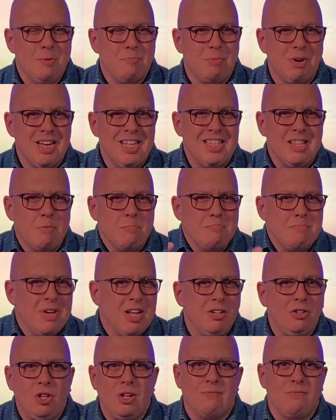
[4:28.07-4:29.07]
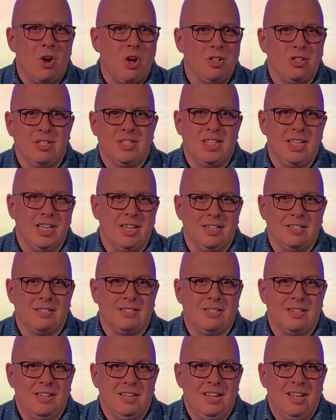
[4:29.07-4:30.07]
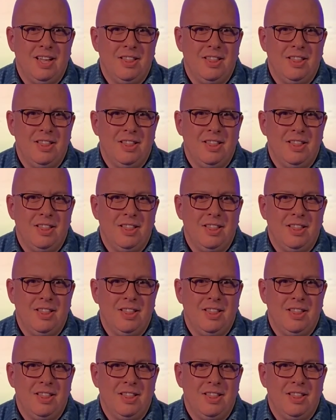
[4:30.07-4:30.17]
But in the middle of all of this,